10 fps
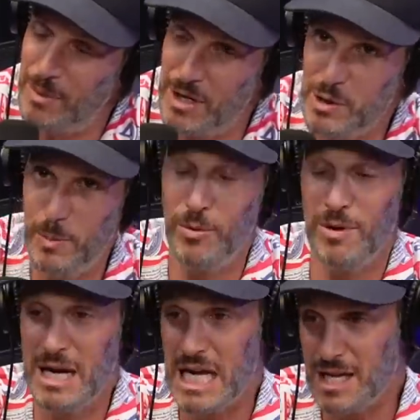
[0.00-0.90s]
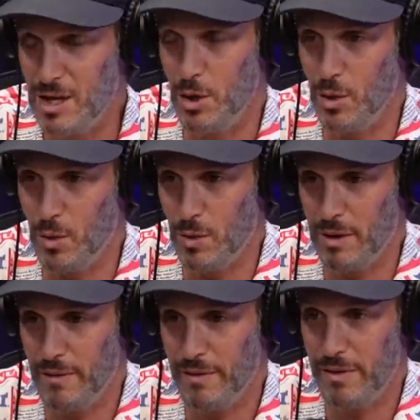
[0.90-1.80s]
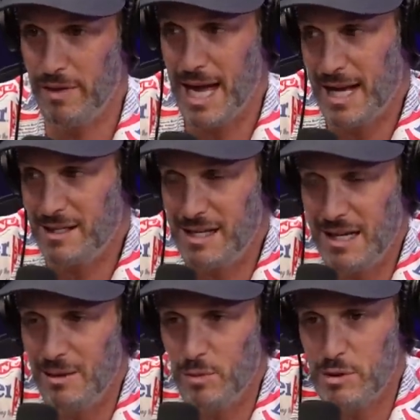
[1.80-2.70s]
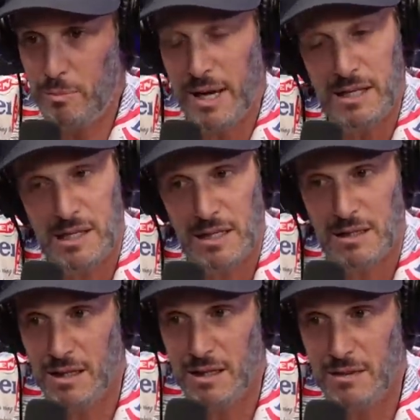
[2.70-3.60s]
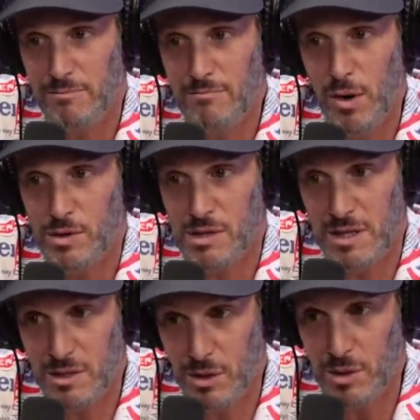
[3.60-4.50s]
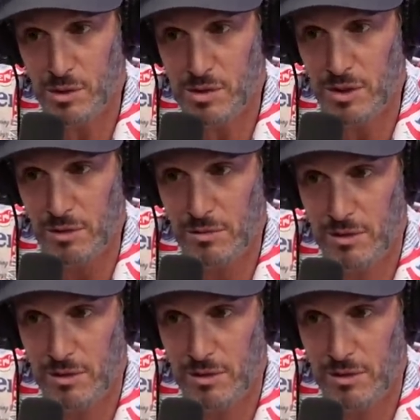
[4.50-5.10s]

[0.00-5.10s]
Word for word: because pre you, that team was basically mostly doo doo stew. You're